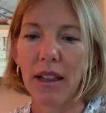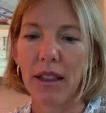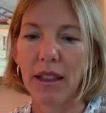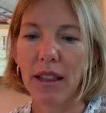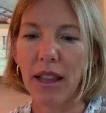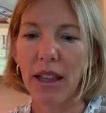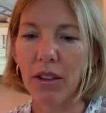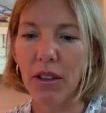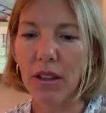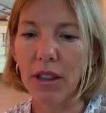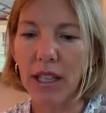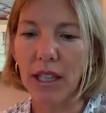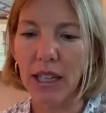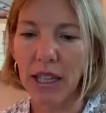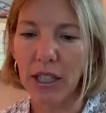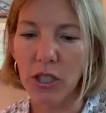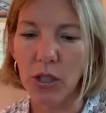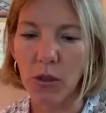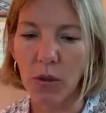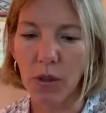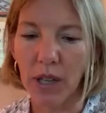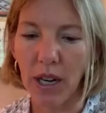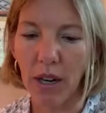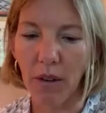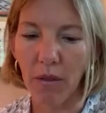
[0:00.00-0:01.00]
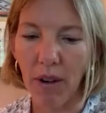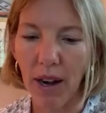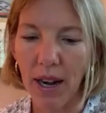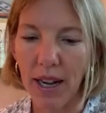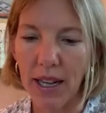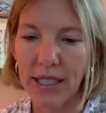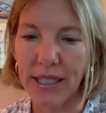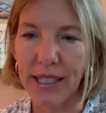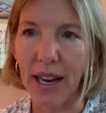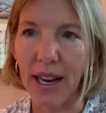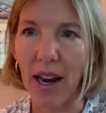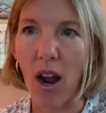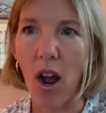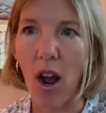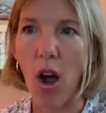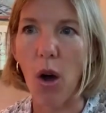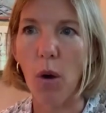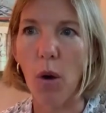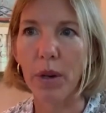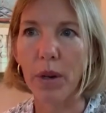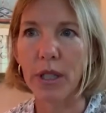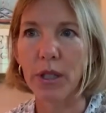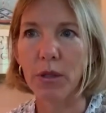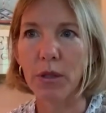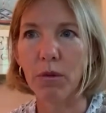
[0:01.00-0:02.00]
The other thing I do when I write is I
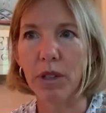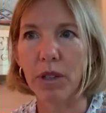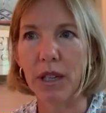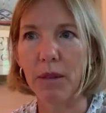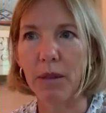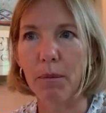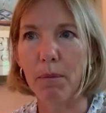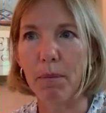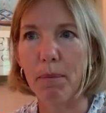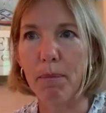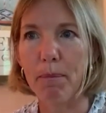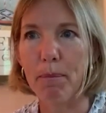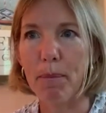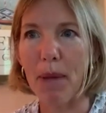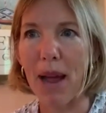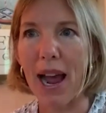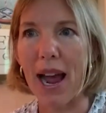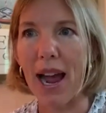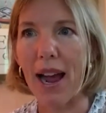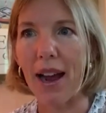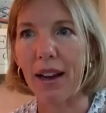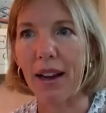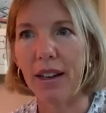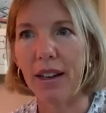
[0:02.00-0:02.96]
always read back.